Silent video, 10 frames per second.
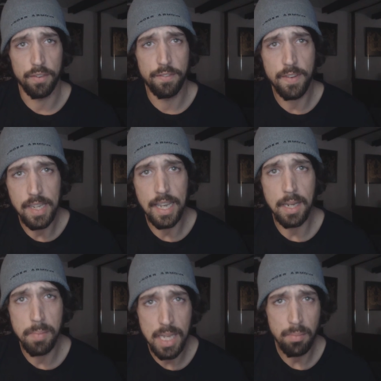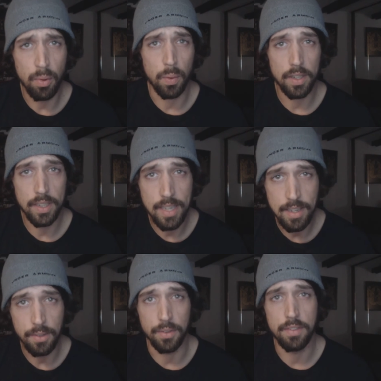where 58 people were
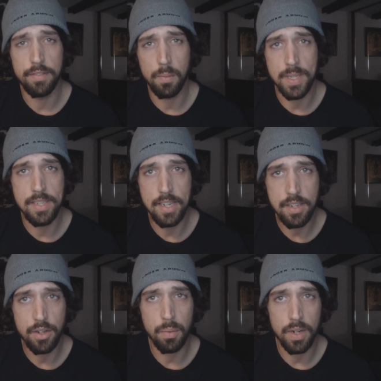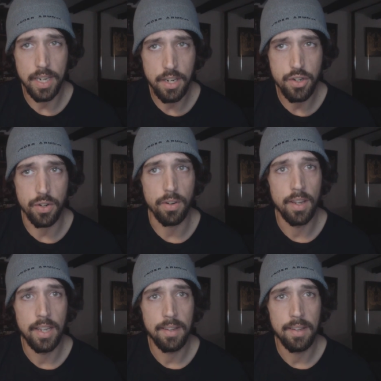killed, almost 600 were injured,